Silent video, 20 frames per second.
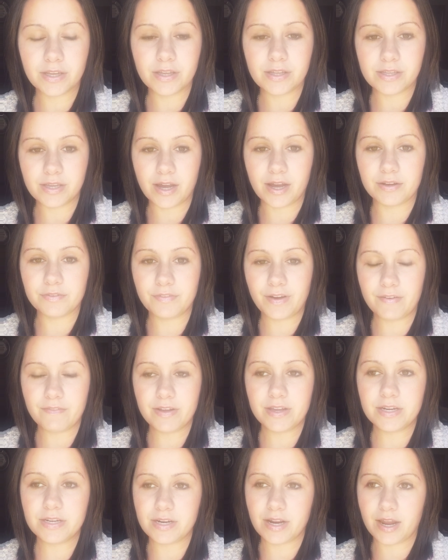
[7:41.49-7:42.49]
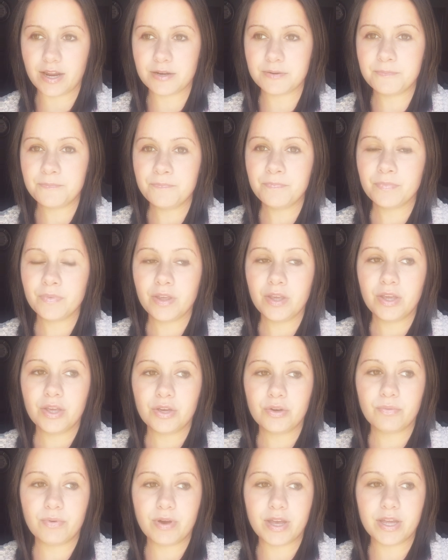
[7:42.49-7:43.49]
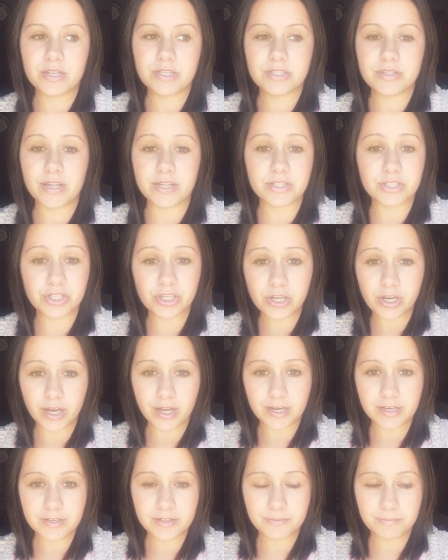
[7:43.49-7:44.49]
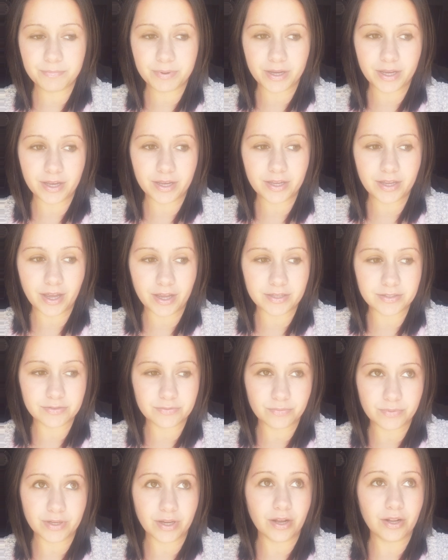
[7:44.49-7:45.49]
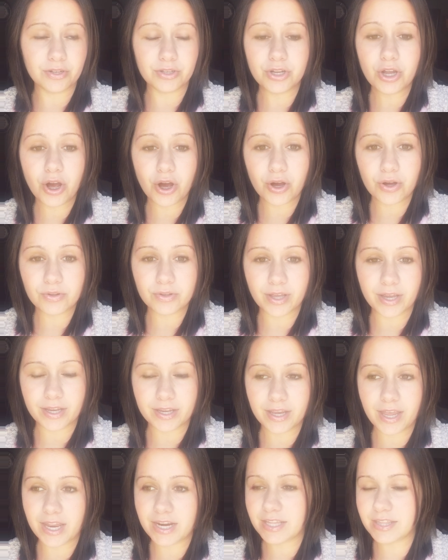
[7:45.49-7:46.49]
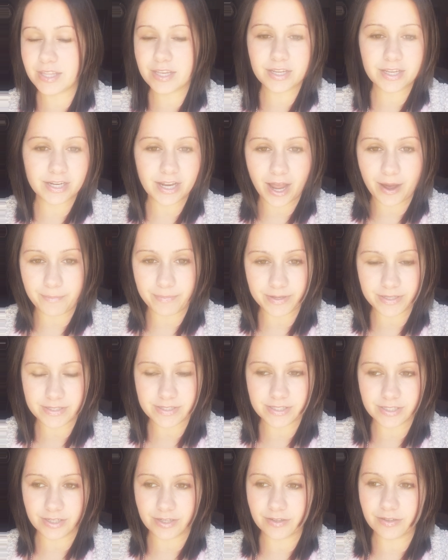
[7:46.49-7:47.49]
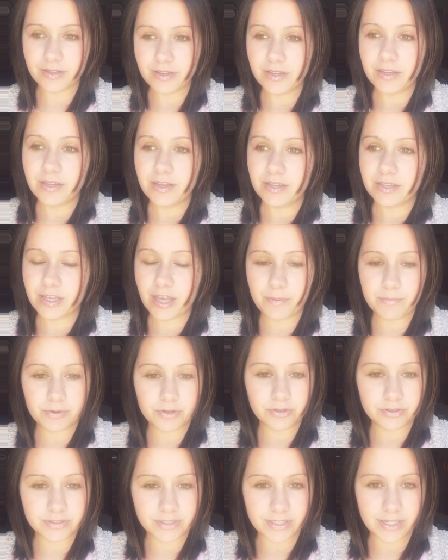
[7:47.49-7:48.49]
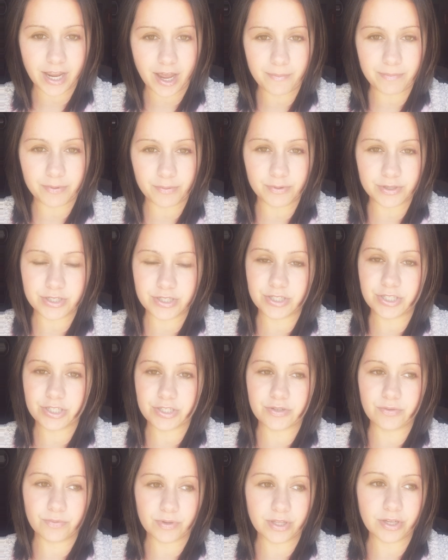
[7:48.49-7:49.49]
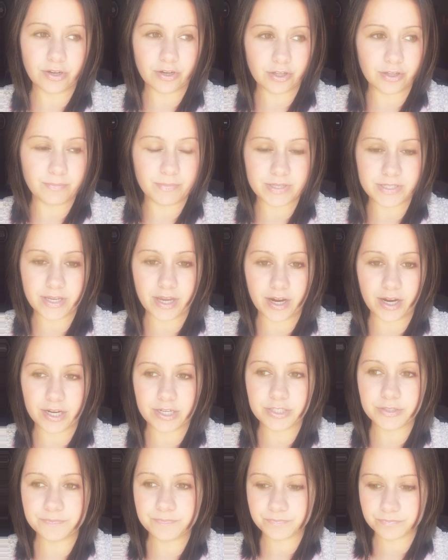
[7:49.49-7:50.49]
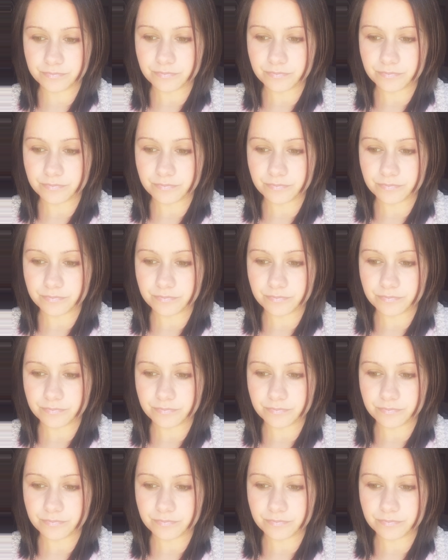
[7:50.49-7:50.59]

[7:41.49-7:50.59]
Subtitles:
Yeah, 589, which that's good. But as we all know, like anything can happen still. Chemicals can happen, which is just a really early miscarriage.